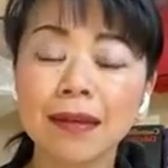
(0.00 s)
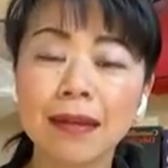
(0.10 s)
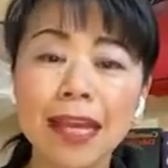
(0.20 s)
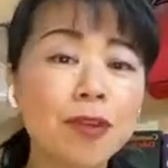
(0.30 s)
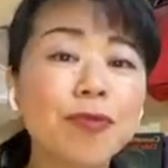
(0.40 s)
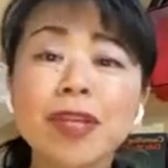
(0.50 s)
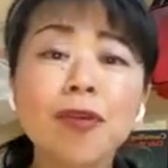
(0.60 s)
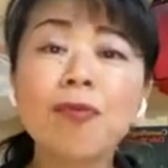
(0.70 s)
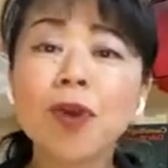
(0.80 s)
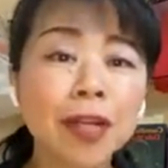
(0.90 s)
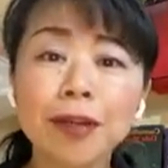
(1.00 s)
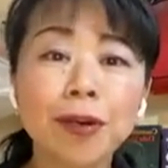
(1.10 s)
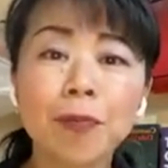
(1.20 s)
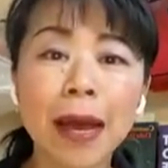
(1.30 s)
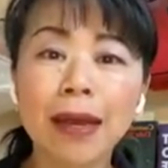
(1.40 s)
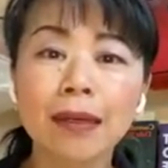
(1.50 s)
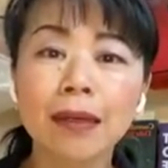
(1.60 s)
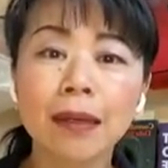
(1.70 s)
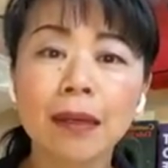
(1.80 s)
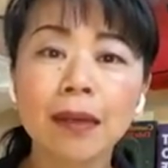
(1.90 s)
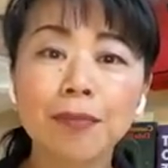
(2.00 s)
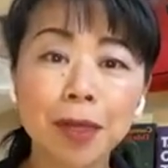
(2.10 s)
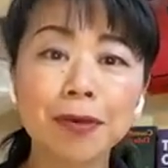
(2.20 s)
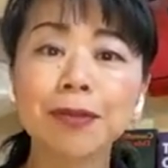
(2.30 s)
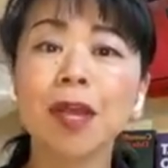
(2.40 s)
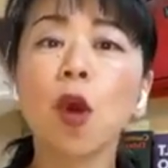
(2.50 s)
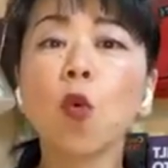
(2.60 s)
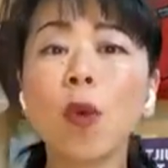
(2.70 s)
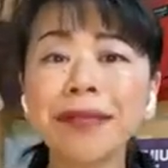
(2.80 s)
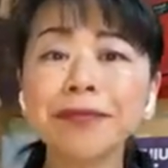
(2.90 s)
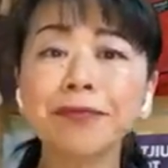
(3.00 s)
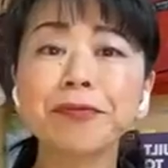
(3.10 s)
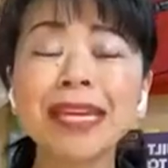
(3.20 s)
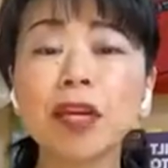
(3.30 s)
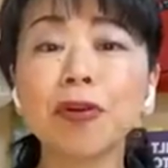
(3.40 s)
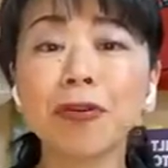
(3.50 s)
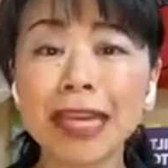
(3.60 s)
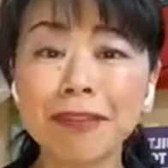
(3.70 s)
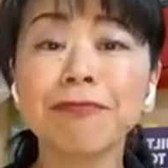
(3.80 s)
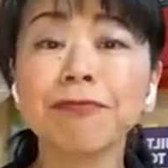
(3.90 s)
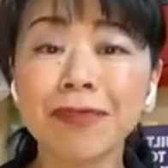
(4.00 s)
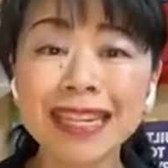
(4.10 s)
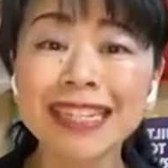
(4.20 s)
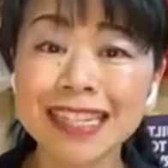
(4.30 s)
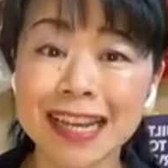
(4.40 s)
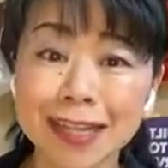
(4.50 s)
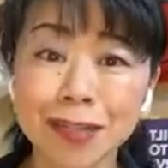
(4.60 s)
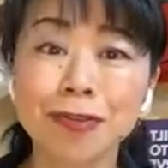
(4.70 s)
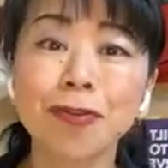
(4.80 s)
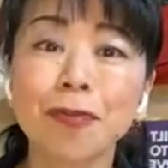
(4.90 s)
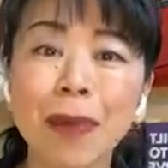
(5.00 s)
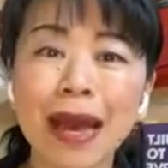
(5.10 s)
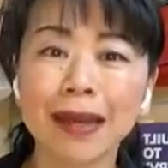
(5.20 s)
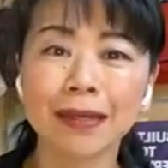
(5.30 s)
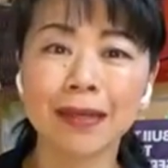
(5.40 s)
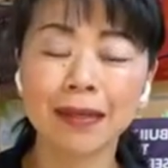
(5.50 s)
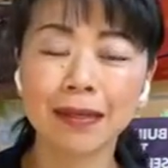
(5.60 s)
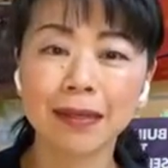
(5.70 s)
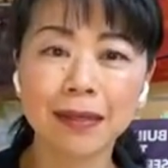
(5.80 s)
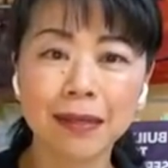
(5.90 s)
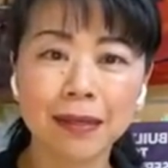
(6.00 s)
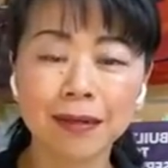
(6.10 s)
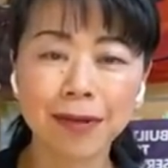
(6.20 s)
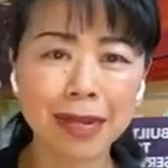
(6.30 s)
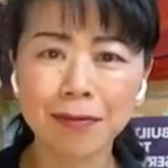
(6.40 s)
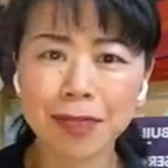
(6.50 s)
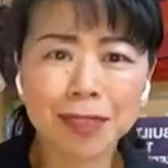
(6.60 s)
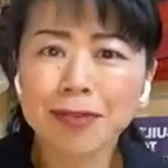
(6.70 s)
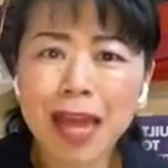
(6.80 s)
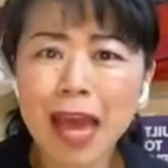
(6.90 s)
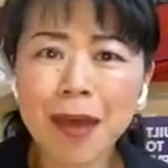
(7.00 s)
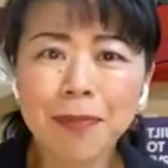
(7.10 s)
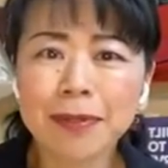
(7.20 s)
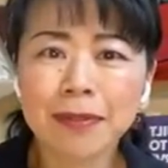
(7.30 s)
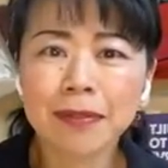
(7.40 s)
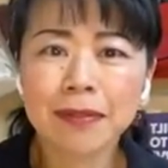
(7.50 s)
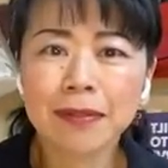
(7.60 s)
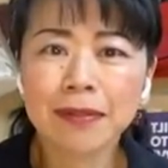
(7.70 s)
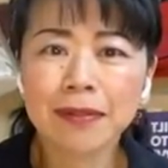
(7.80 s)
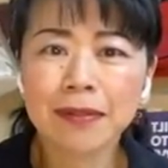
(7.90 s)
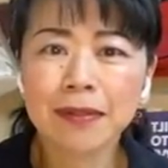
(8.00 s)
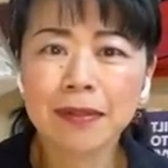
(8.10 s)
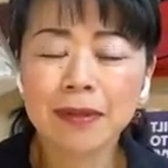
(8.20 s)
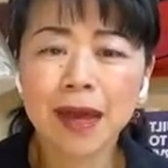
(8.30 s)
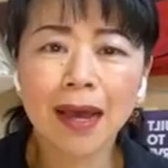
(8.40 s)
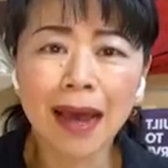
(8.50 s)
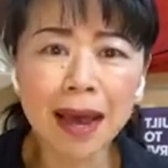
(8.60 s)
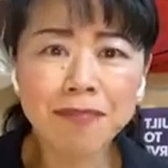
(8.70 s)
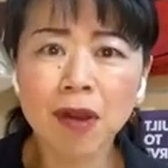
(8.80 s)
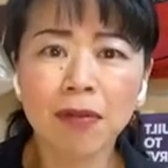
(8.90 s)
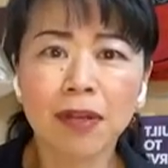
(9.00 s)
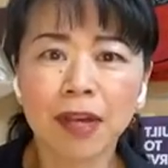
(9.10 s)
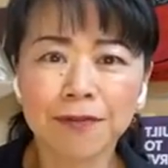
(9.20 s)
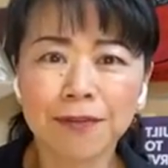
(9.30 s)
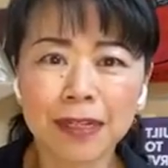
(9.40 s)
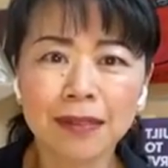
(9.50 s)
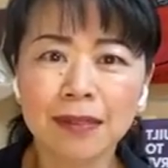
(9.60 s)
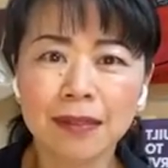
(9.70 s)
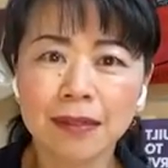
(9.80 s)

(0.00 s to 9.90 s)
And we don't want to go back. Because once we go, if we decided to go back, right, what's going to happen? I'm not going to have fun,